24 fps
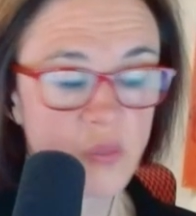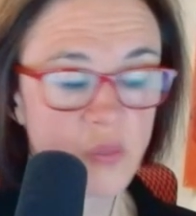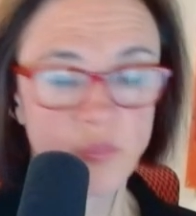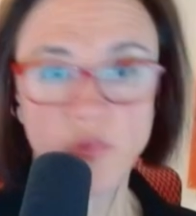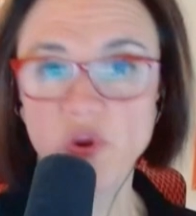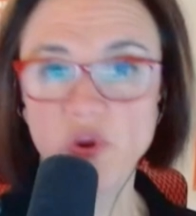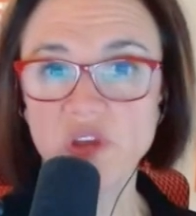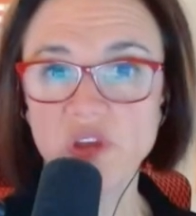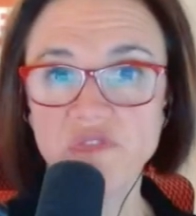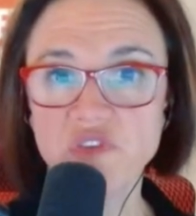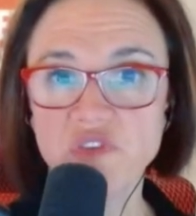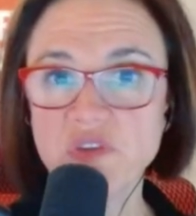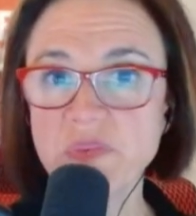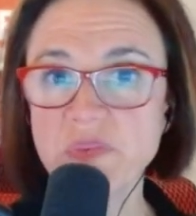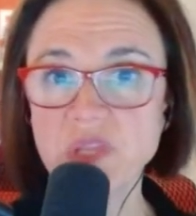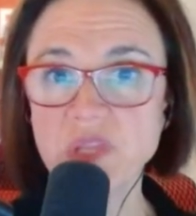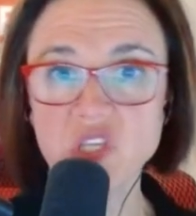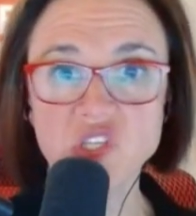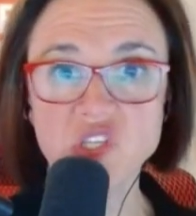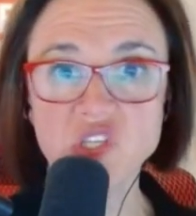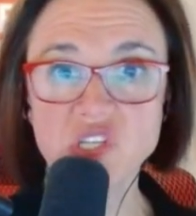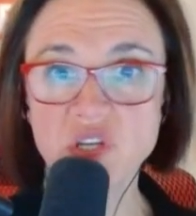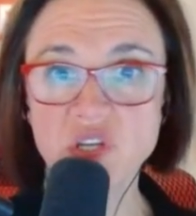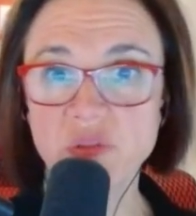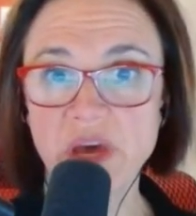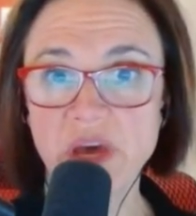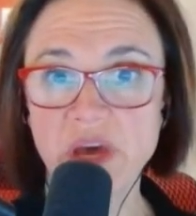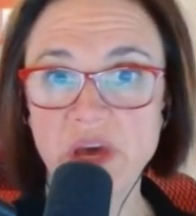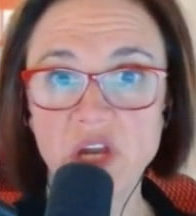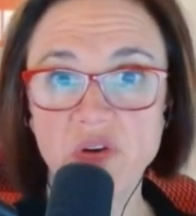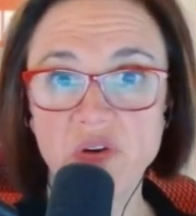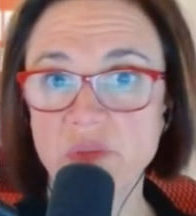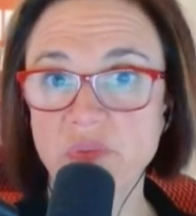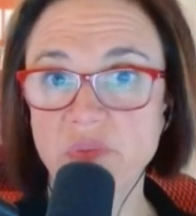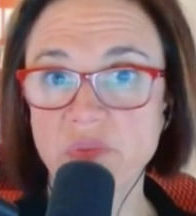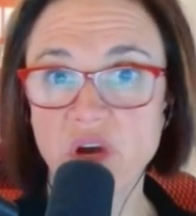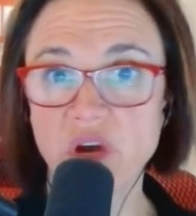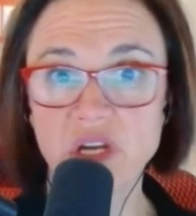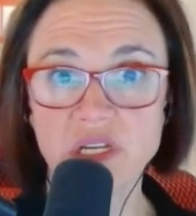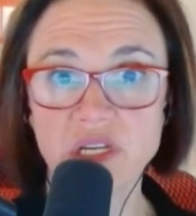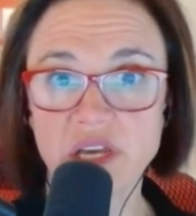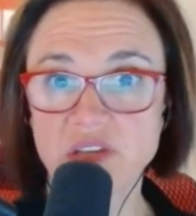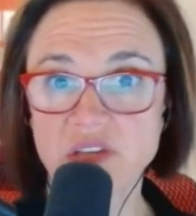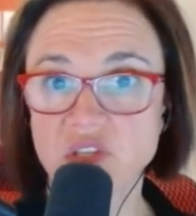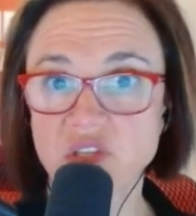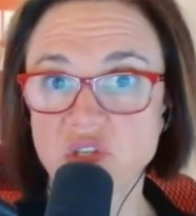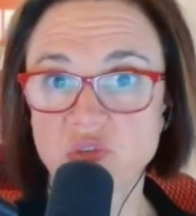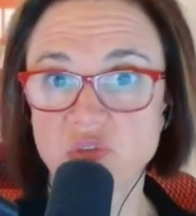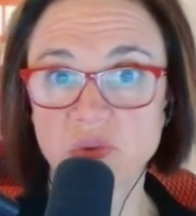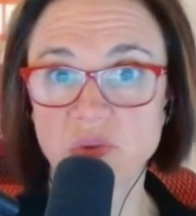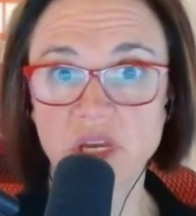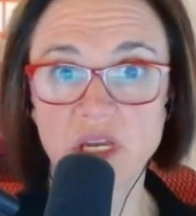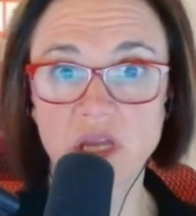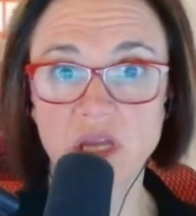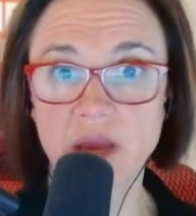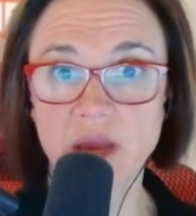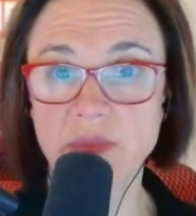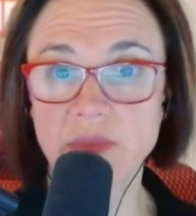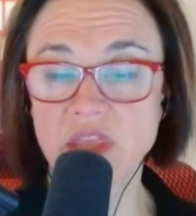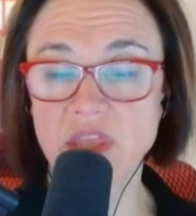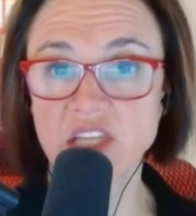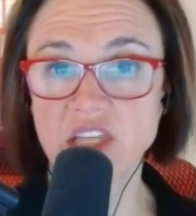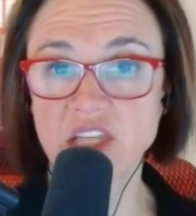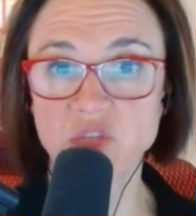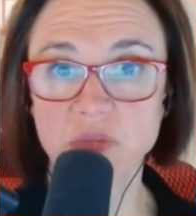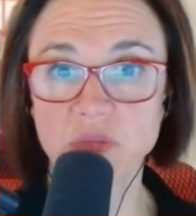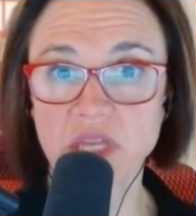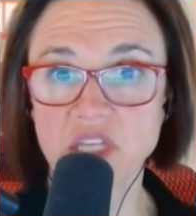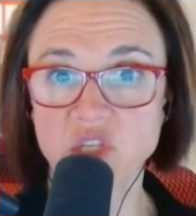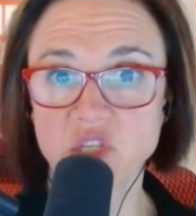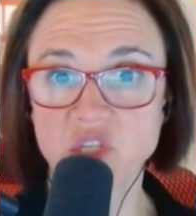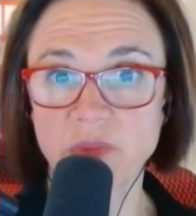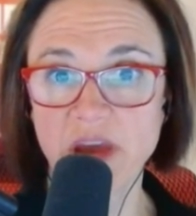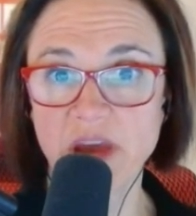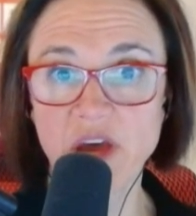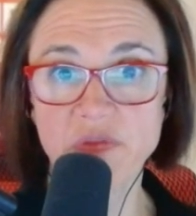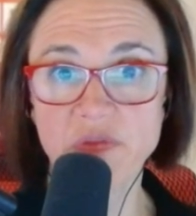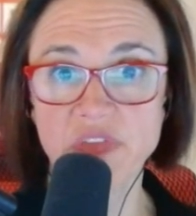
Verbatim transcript: Boy, if you've been listening to the Battleground podcast this week, I mean, that's what that's about.